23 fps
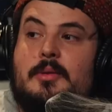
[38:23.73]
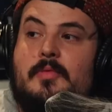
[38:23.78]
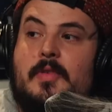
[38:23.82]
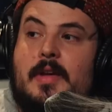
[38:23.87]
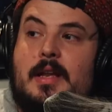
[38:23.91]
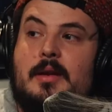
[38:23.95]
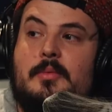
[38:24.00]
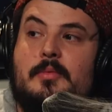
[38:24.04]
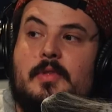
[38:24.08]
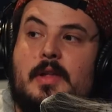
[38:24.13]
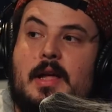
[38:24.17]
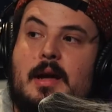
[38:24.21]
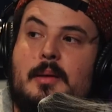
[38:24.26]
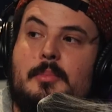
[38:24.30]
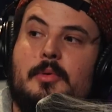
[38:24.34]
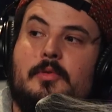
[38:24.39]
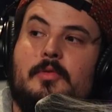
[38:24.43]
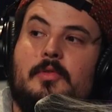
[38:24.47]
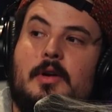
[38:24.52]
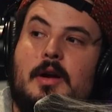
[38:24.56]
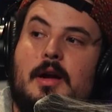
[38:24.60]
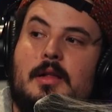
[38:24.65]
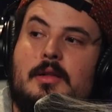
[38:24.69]
Phantom of the
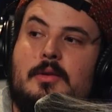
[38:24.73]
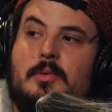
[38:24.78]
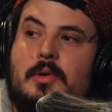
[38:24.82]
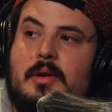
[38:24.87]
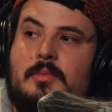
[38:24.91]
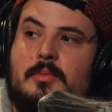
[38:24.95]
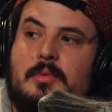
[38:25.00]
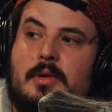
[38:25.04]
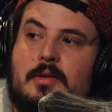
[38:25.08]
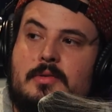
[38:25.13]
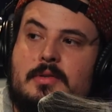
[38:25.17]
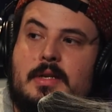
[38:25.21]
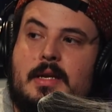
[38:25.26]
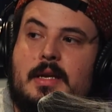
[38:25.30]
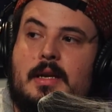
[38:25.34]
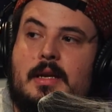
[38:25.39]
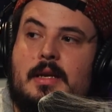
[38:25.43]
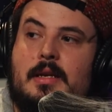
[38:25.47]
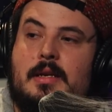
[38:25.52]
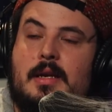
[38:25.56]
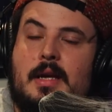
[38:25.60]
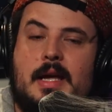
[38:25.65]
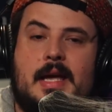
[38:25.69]
Opera for Halloween when I was a
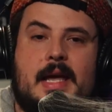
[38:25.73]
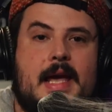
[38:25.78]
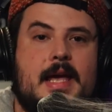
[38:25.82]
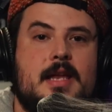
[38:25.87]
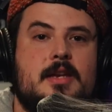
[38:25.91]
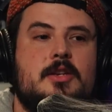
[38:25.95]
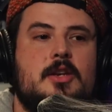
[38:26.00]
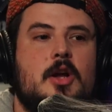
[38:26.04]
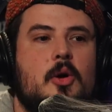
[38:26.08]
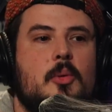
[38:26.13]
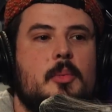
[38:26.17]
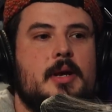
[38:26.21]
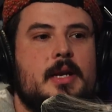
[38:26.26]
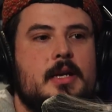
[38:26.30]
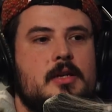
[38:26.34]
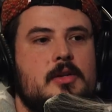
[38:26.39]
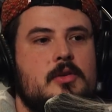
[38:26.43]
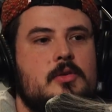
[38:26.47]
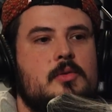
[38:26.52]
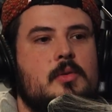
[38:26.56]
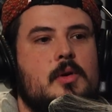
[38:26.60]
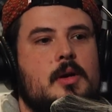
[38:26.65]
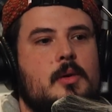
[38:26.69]
really? kid. Really? Nobody
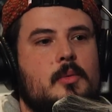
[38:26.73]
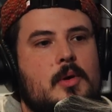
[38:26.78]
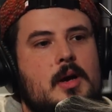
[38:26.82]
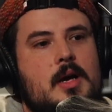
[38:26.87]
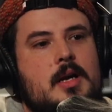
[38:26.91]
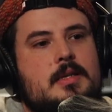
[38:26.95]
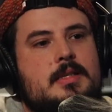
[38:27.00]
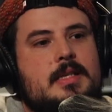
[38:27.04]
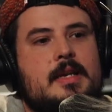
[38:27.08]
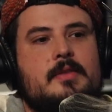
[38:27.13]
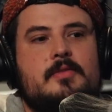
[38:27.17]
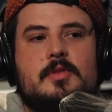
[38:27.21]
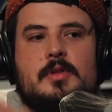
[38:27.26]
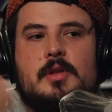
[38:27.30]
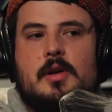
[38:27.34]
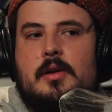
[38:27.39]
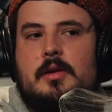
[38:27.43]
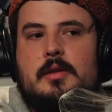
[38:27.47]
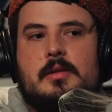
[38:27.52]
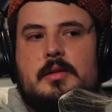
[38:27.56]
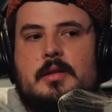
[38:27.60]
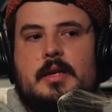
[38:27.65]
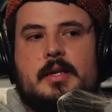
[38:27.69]
knew what it was, even
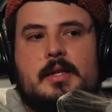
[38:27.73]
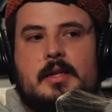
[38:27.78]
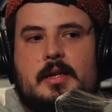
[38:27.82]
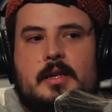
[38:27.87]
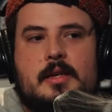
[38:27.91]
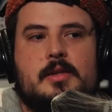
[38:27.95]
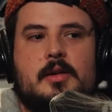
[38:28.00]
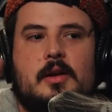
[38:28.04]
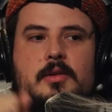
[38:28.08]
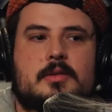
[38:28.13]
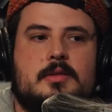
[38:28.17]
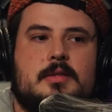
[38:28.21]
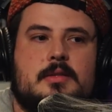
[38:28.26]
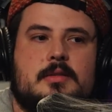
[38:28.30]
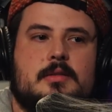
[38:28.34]
though like the adults.